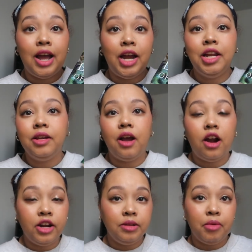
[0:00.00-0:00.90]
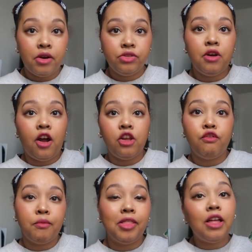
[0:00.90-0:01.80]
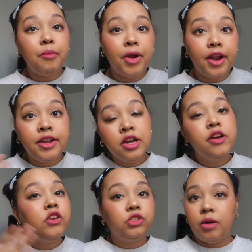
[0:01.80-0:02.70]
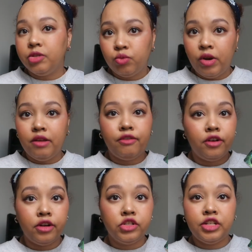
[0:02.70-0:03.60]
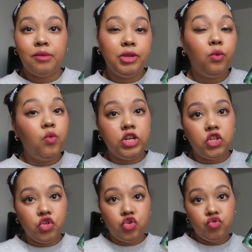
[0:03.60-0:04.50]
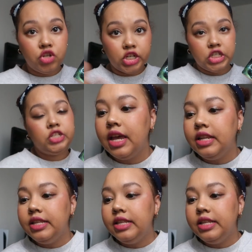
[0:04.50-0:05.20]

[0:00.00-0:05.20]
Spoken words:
I already borrowed the audio from my library, so I'm just waiting for her to tell me when to start.